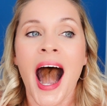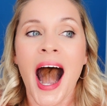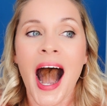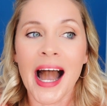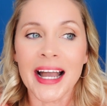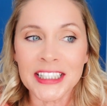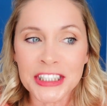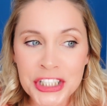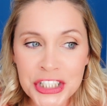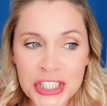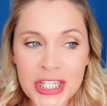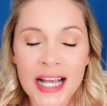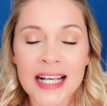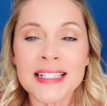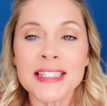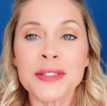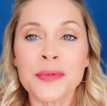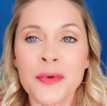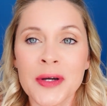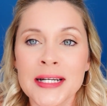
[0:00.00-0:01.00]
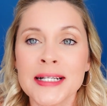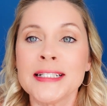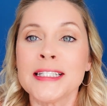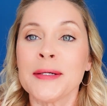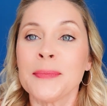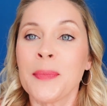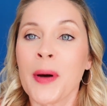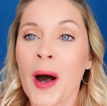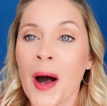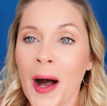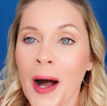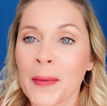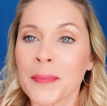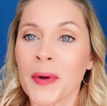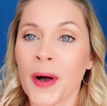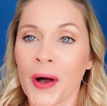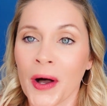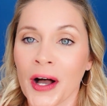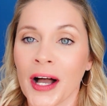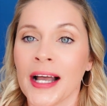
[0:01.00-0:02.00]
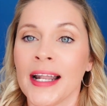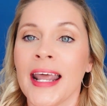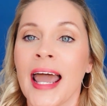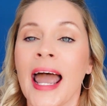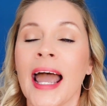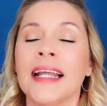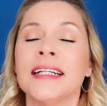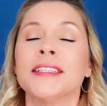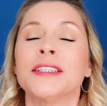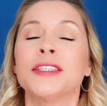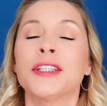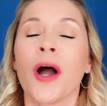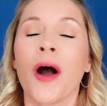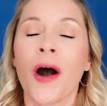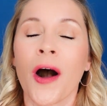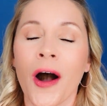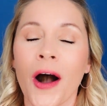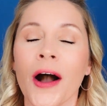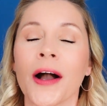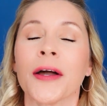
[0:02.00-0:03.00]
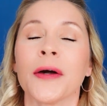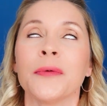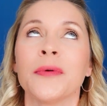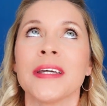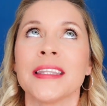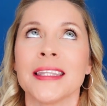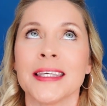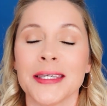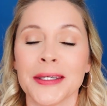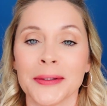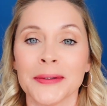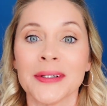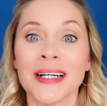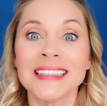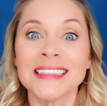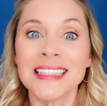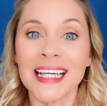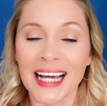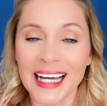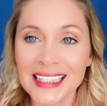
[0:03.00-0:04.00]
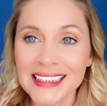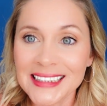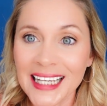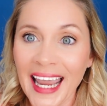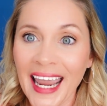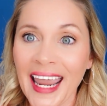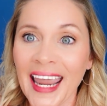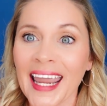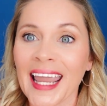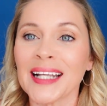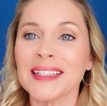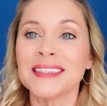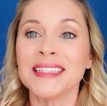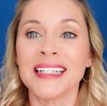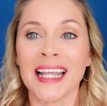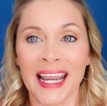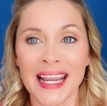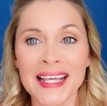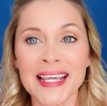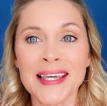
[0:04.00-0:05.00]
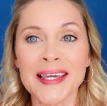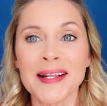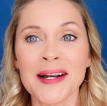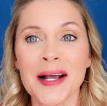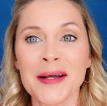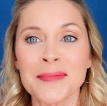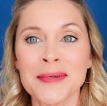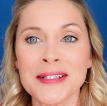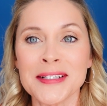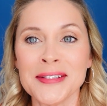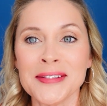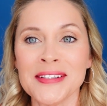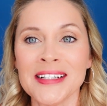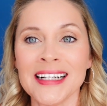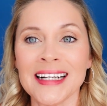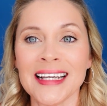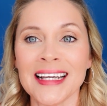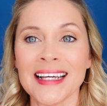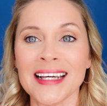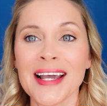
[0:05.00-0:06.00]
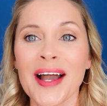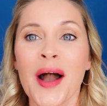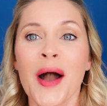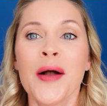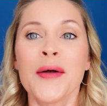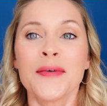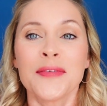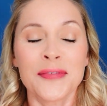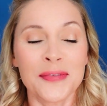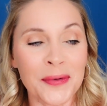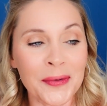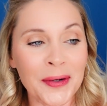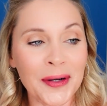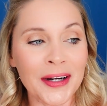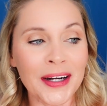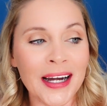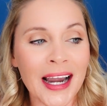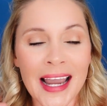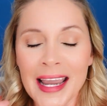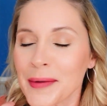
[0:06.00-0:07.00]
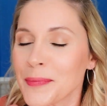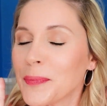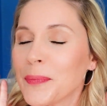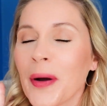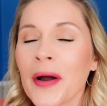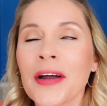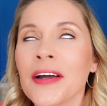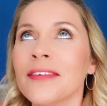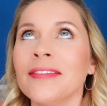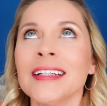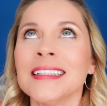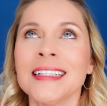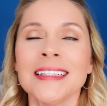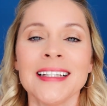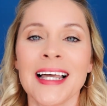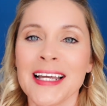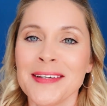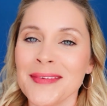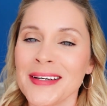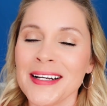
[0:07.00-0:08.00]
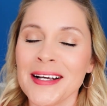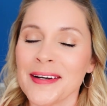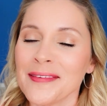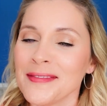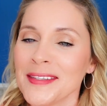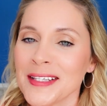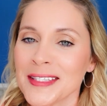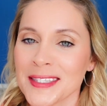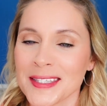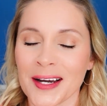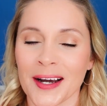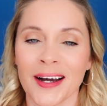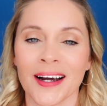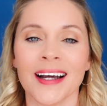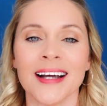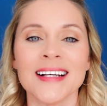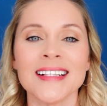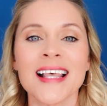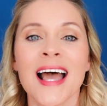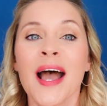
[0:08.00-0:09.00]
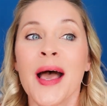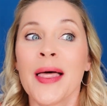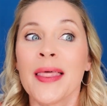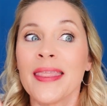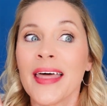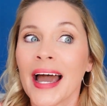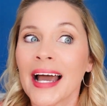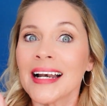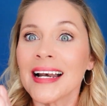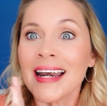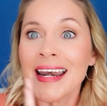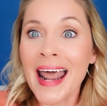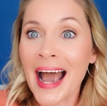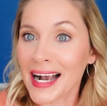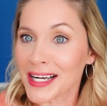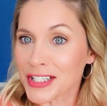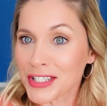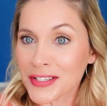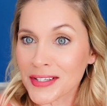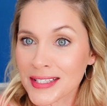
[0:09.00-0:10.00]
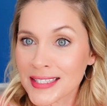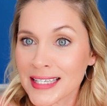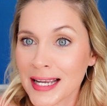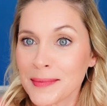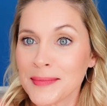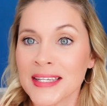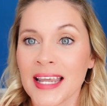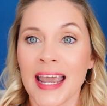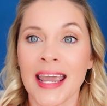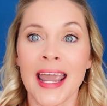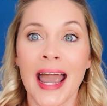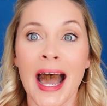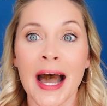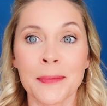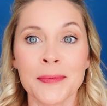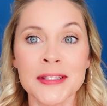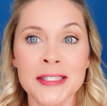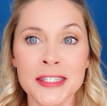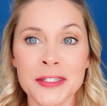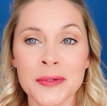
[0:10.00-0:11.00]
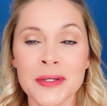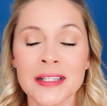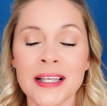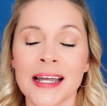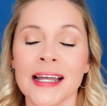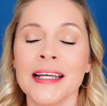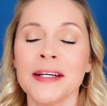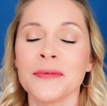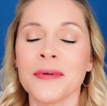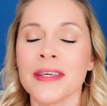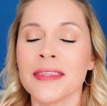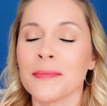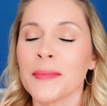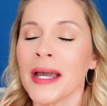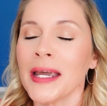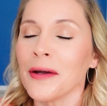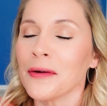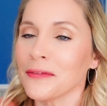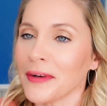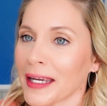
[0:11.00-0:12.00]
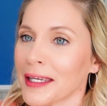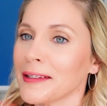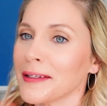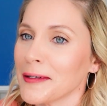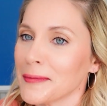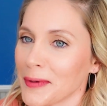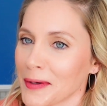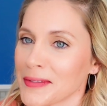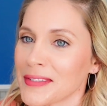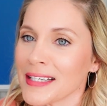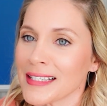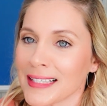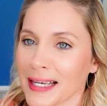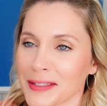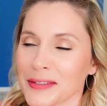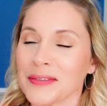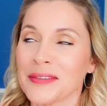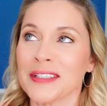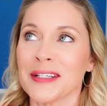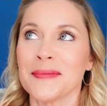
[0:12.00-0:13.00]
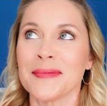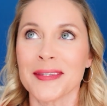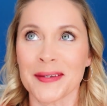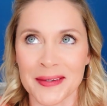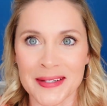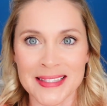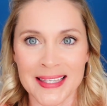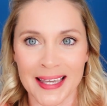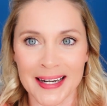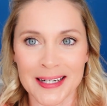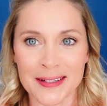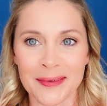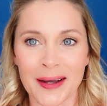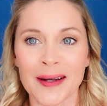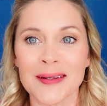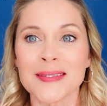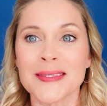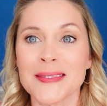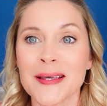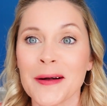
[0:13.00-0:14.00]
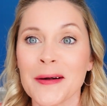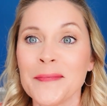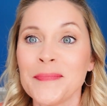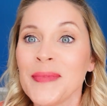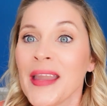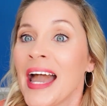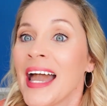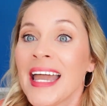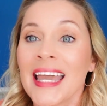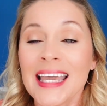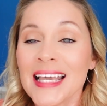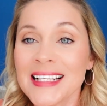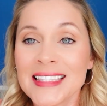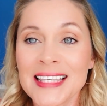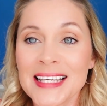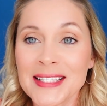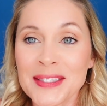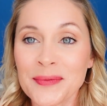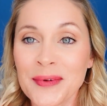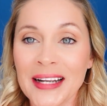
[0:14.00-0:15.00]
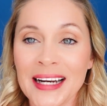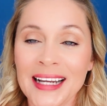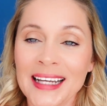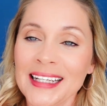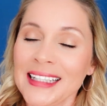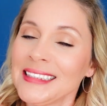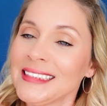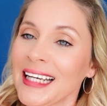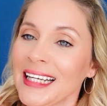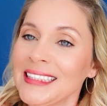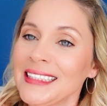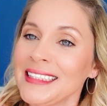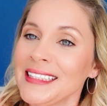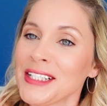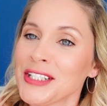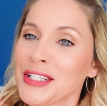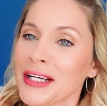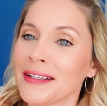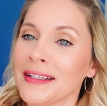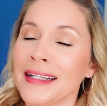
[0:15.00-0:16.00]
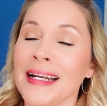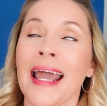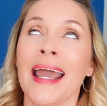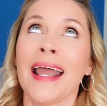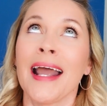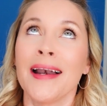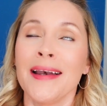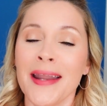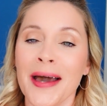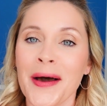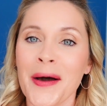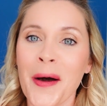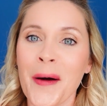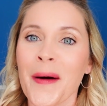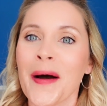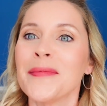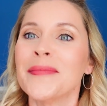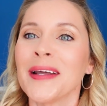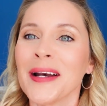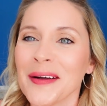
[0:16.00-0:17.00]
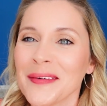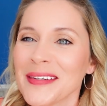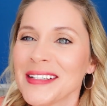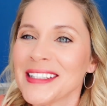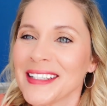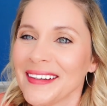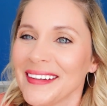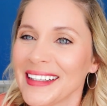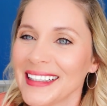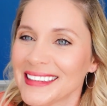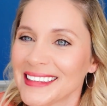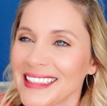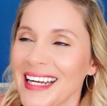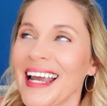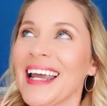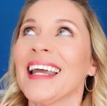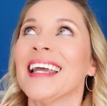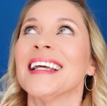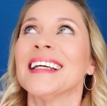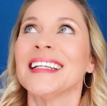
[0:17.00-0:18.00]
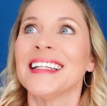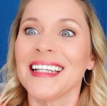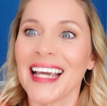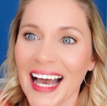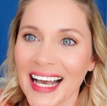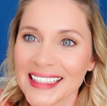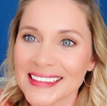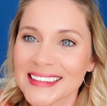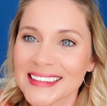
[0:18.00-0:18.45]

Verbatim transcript: I just wanted to pop on and talk with you today, taking an opportunity for a perfect alignment of the stars. That National STEM Day happens to align with my regular posting schedule, which I'm so excited about. So, is this what I had intended to share today? No, but are we sharing it today? Yes.